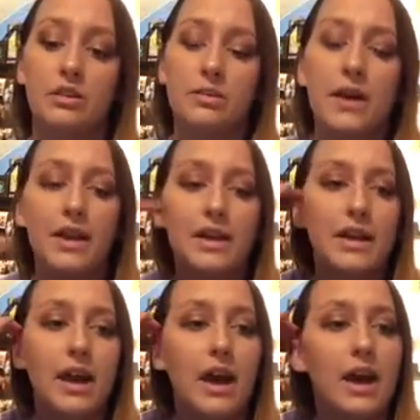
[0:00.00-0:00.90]

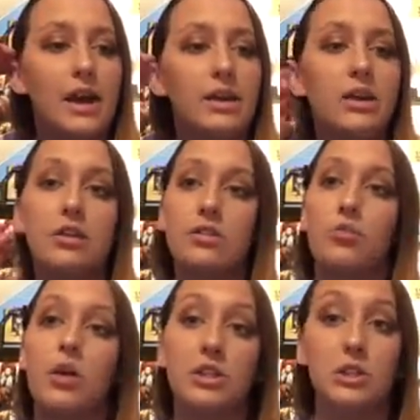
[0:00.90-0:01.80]
Depending on
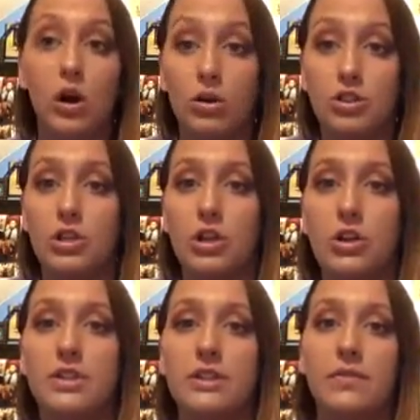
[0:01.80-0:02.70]
one's culture
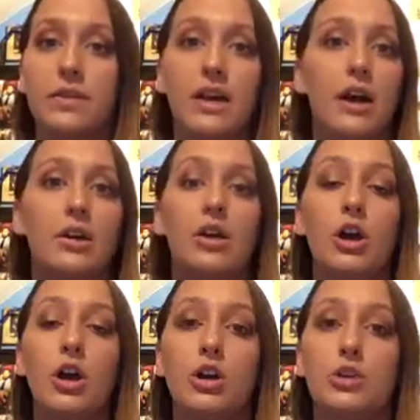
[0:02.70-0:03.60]
and stuff like that,
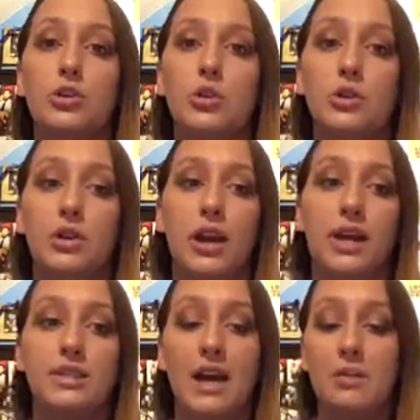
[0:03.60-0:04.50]
you could
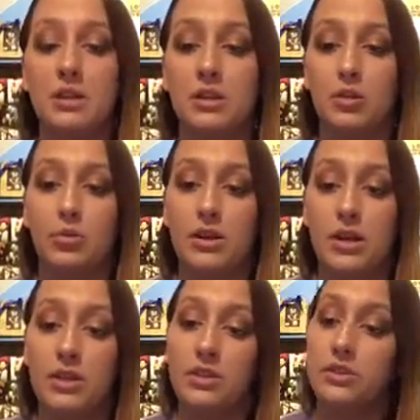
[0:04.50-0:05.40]
adapt the
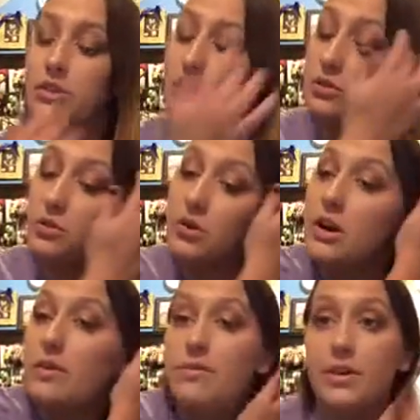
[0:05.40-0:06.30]
wreath to
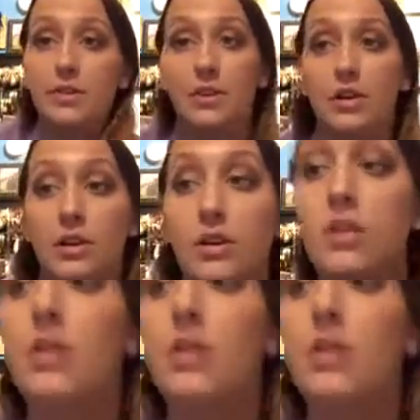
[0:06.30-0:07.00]
fit their